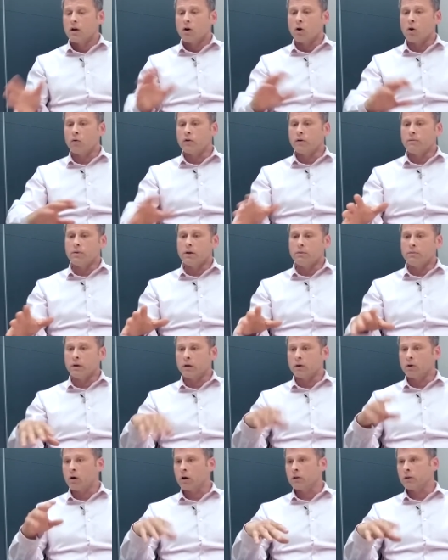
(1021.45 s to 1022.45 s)
OVP
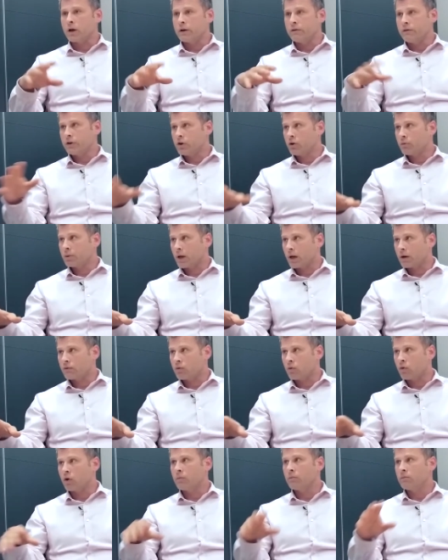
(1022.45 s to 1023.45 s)
being online video
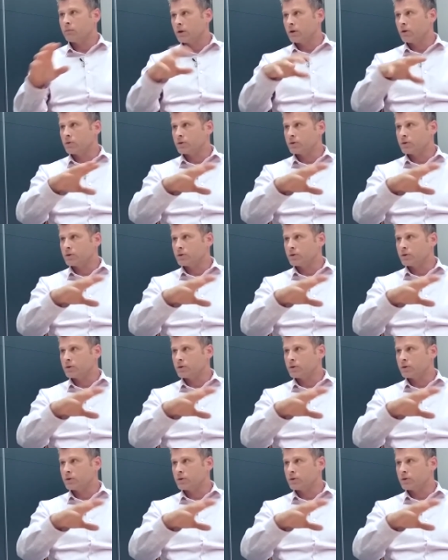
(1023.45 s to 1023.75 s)
platform and